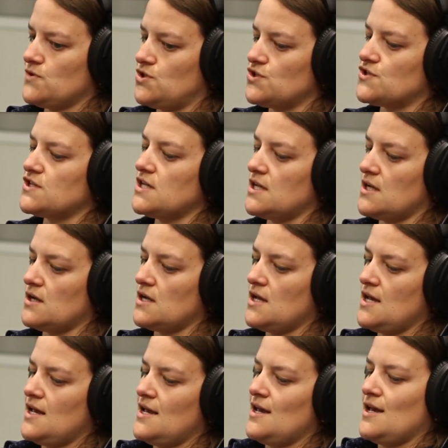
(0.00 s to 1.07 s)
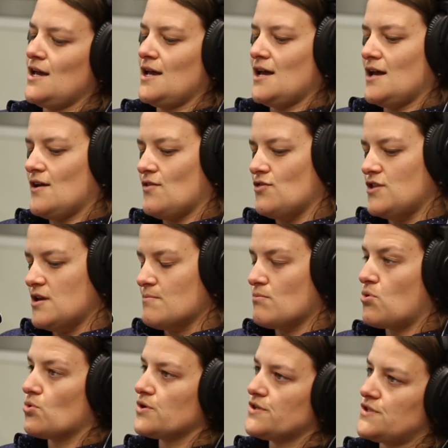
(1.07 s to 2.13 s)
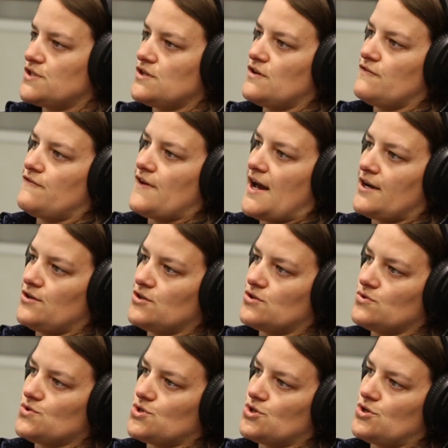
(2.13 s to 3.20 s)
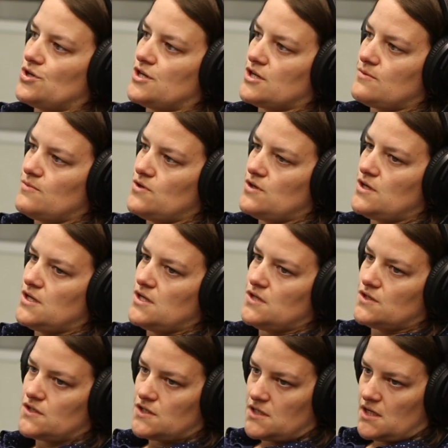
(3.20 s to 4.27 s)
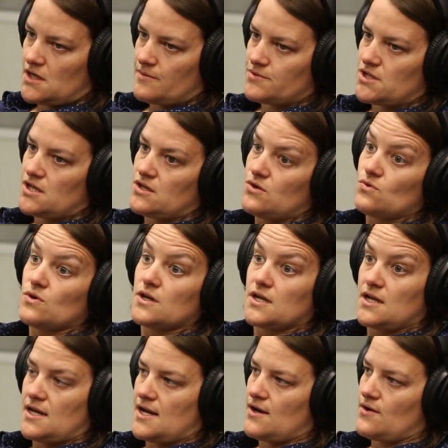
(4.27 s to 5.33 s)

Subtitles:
just seeing the importance of agriculture in communities in upstate New York and